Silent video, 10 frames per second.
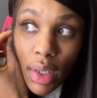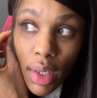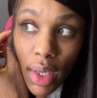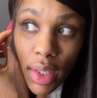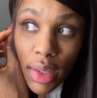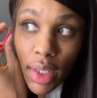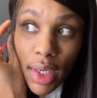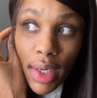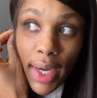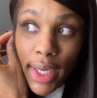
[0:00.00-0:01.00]
And
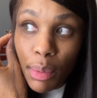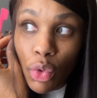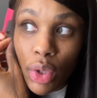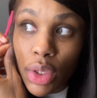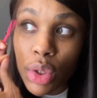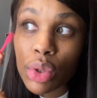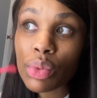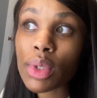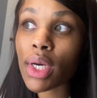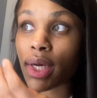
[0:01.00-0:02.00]
then I am going to
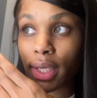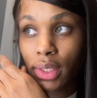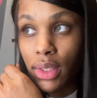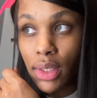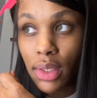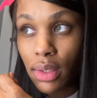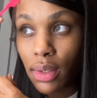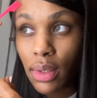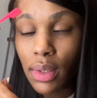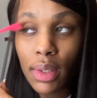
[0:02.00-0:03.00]
cut
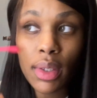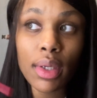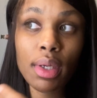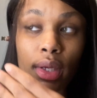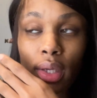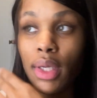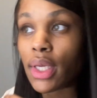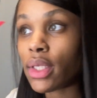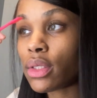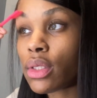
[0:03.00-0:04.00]

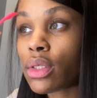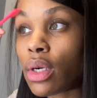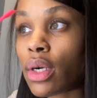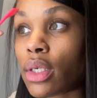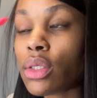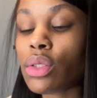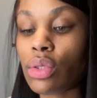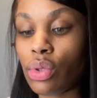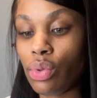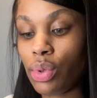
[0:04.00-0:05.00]
and start
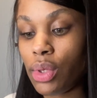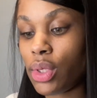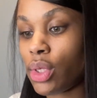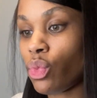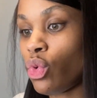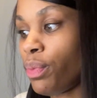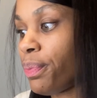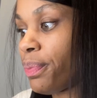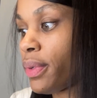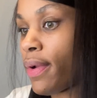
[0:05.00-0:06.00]
to swoop.
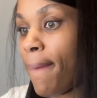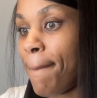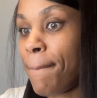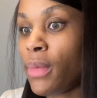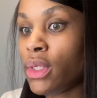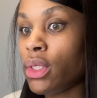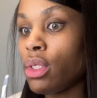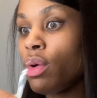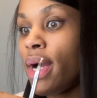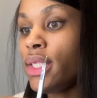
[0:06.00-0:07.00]

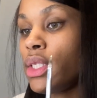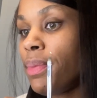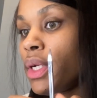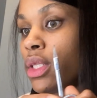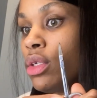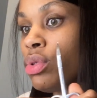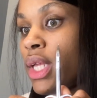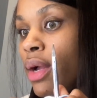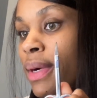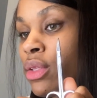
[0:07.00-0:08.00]
So I typically use
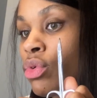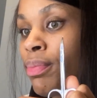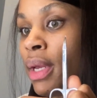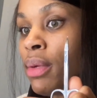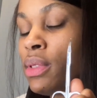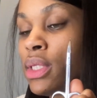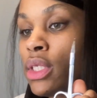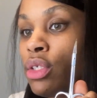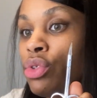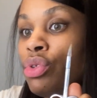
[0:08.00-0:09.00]
like my little baby
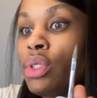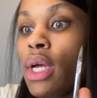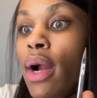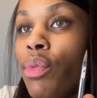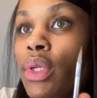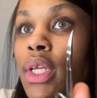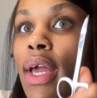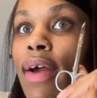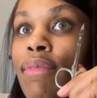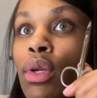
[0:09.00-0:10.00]
scissors. I really
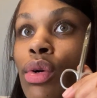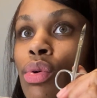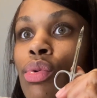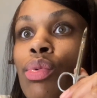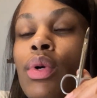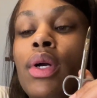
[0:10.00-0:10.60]
have no